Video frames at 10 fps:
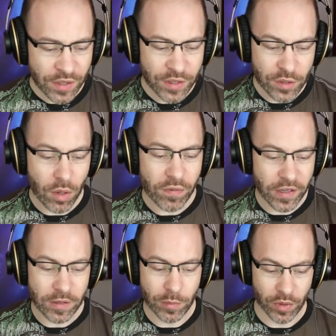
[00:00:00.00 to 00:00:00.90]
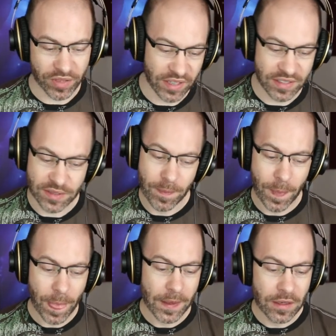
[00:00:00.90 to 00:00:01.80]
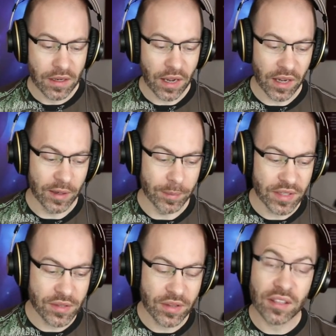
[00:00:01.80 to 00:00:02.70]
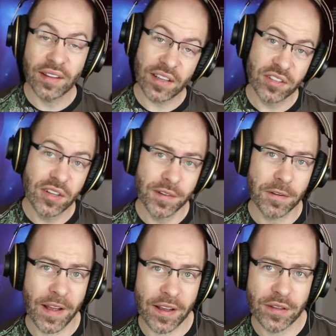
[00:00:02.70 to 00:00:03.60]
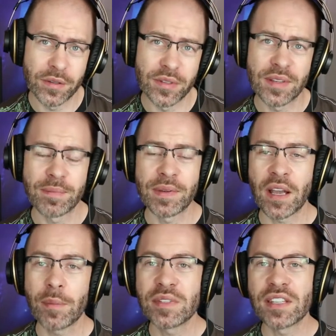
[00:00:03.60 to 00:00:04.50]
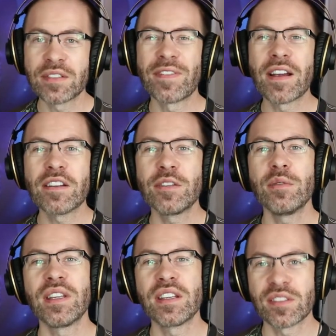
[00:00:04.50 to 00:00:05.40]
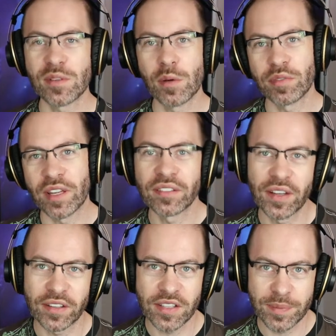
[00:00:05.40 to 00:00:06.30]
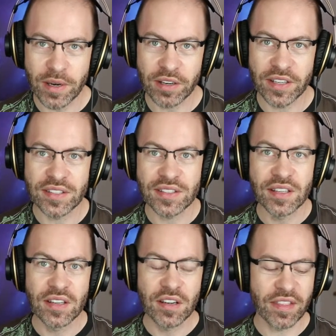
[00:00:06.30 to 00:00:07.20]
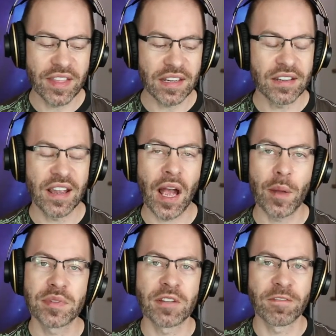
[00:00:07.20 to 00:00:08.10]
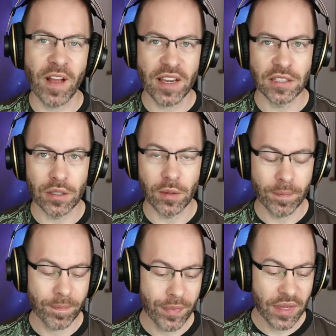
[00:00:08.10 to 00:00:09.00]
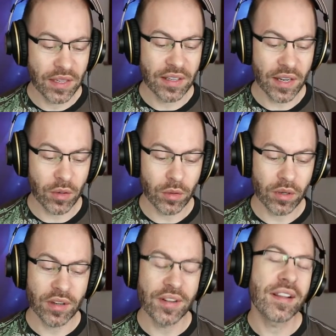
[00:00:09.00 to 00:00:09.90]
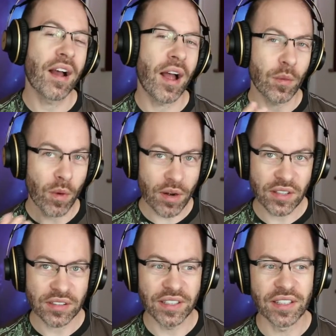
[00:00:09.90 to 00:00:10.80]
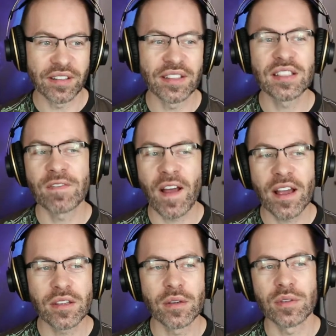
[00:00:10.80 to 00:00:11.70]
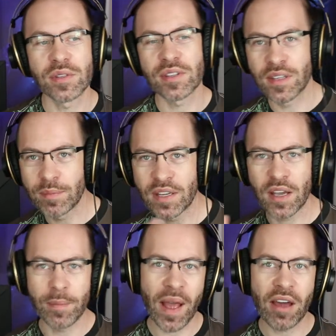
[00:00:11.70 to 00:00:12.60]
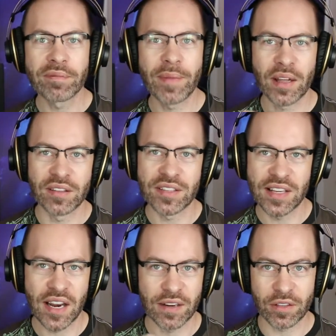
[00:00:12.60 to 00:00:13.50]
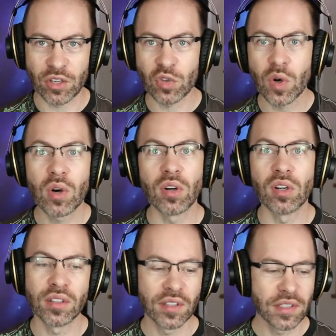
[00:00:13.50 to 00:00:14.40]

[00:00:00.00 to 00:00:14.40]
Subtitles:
These are all very important things. So the collection of your values becomes this very unique snowflake-like experience that helps define you. Now, ironically, these values can become out of balance and out of control